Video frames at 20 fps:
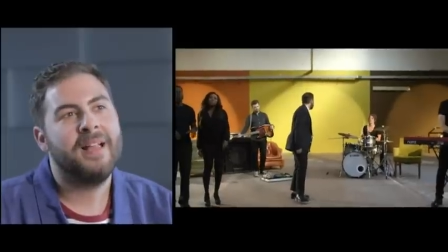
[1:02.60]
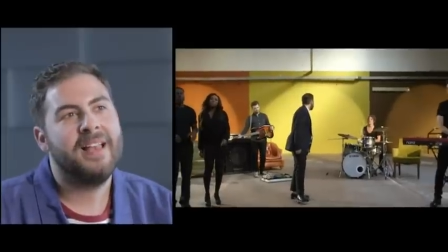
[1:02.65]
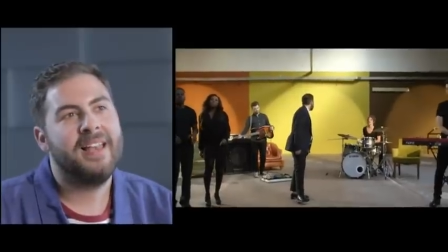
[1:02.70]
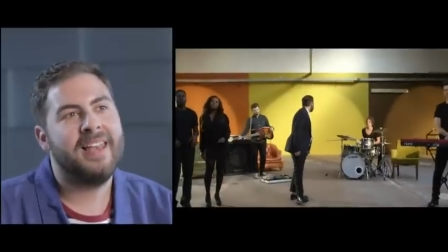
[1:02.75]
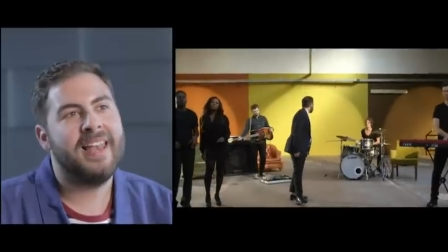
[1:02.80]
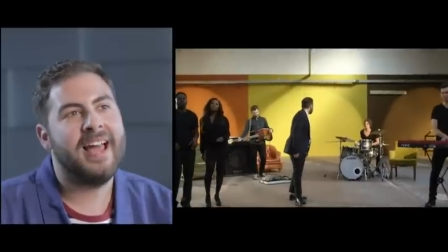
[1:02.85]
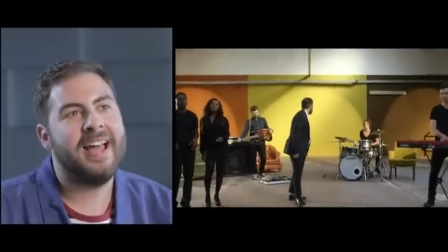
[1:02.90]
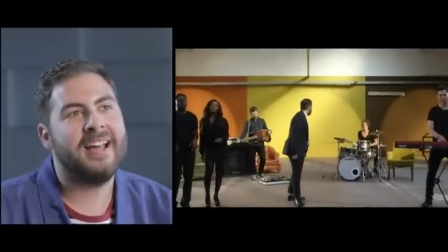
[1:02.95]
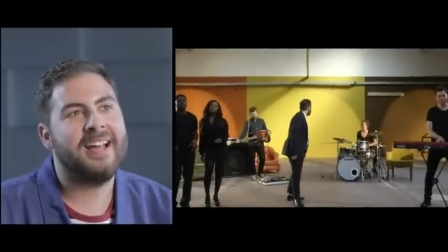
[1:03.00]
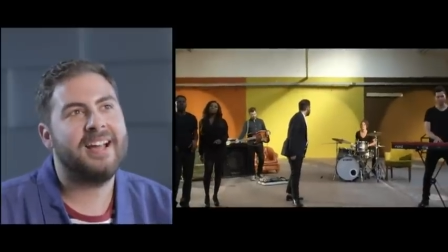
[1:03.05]

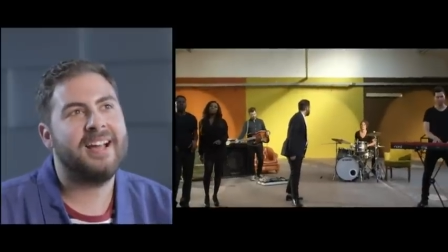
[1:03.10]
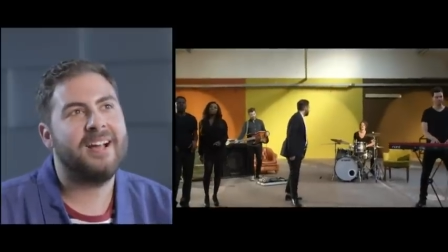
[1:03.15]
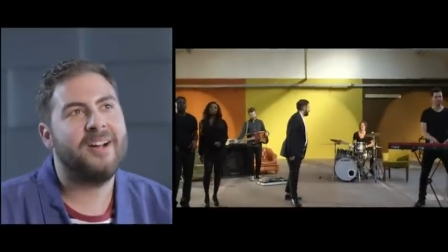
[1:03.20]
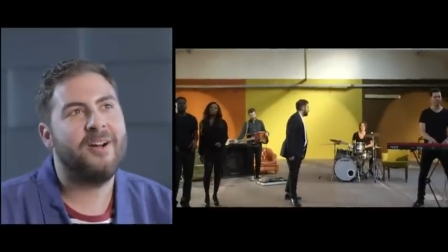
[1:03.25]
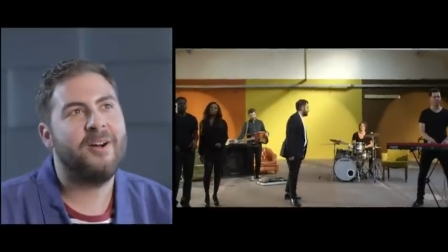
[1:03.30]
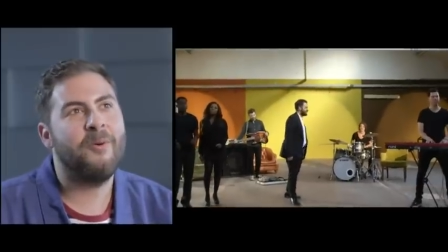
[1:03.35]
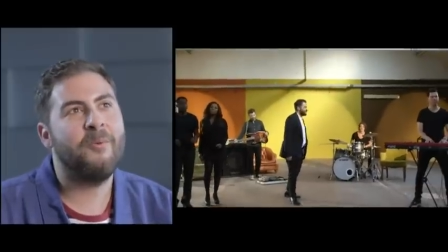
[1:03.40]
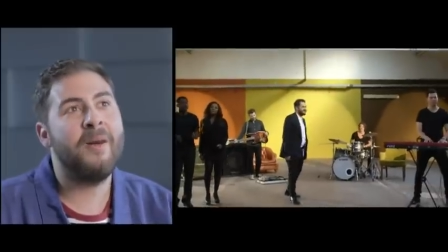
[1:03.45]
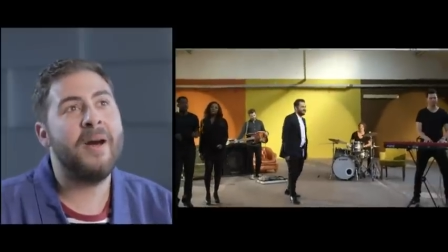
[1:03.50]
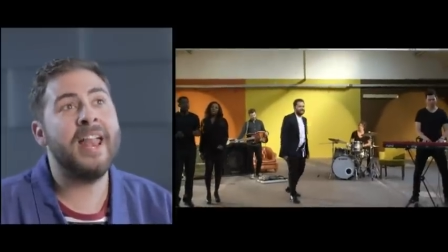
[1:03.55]
like,
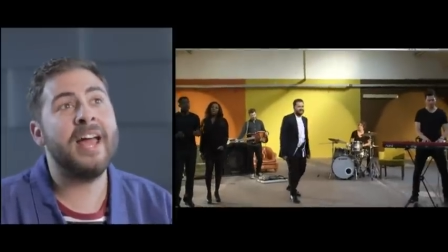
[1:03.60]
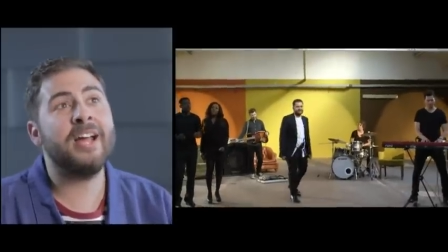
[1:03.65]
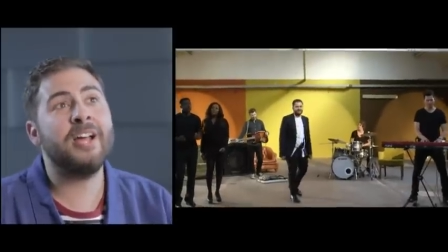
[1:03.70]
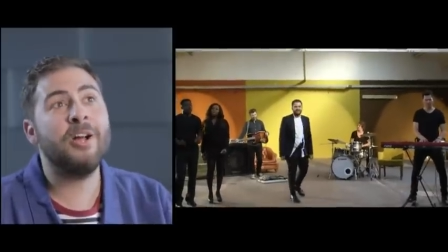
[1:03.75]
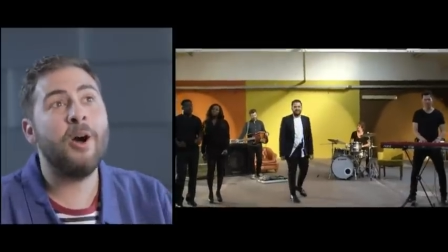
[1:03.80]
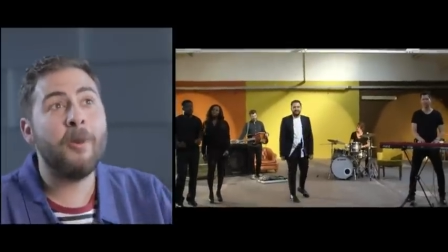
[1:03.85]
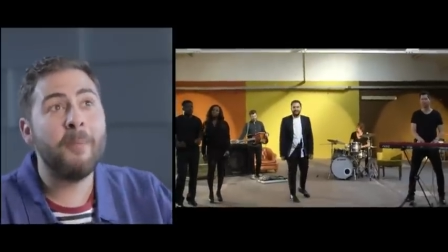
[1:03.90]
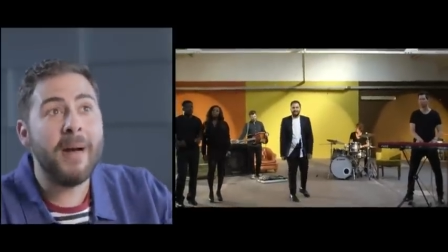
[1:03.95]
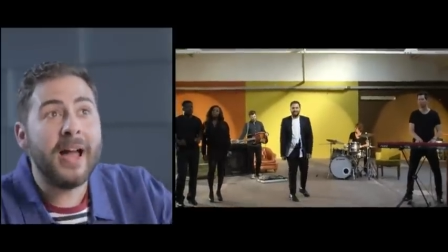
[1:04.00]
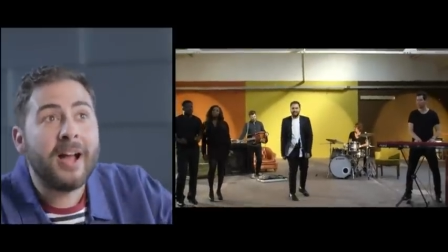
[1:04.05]
when I
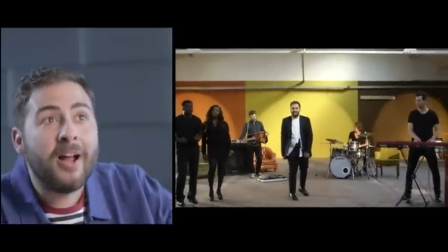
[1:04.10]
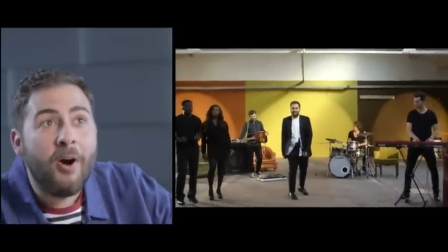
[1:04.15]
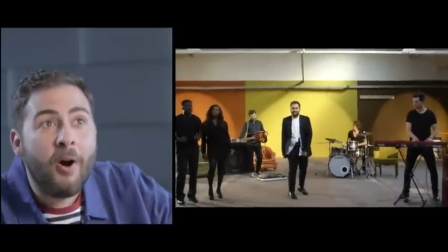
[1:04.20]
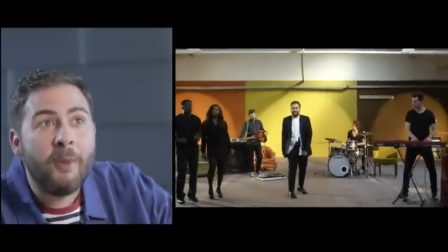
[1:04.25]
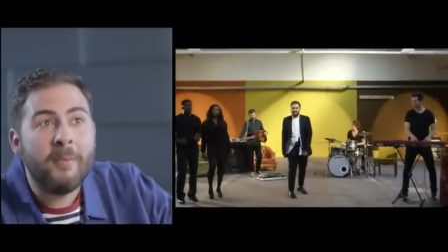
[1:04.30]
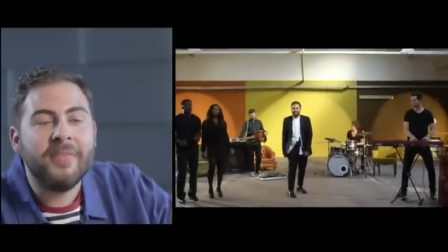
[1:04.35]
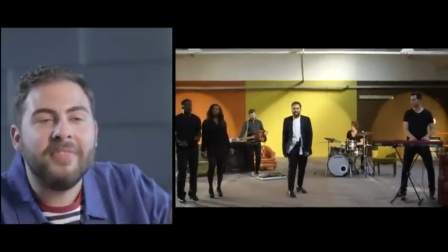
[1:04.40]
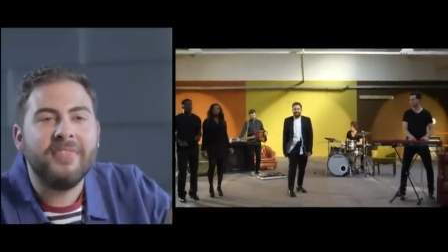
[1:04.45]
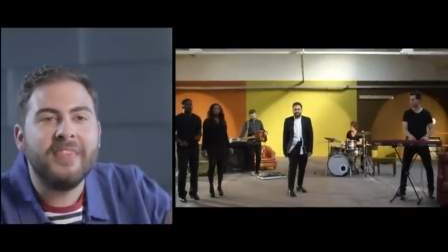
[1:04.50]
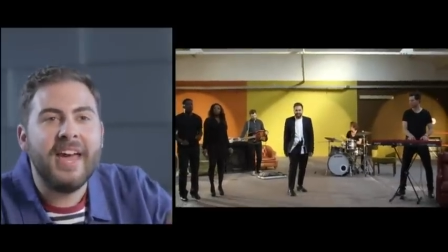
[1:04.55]
go back
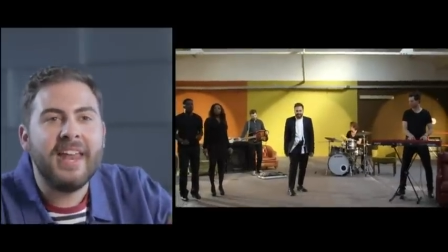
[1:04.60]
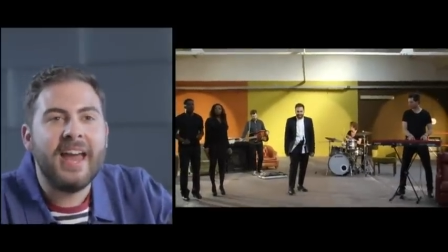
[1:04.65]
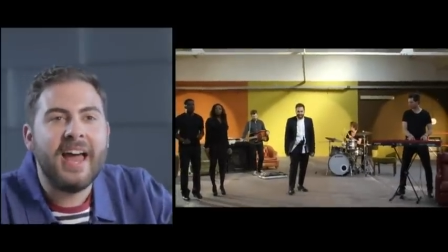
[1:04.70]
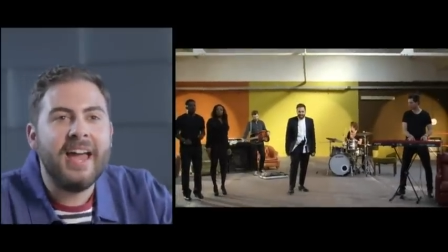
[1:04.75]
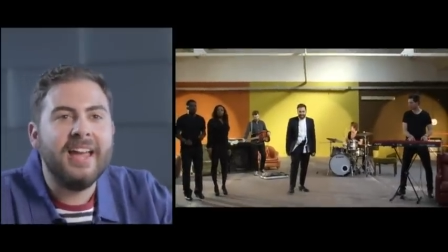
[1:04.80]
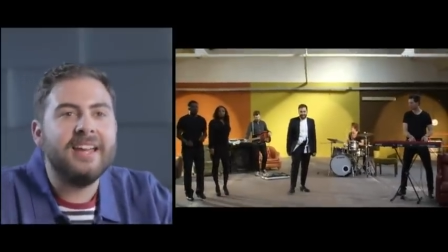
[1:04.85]
home and then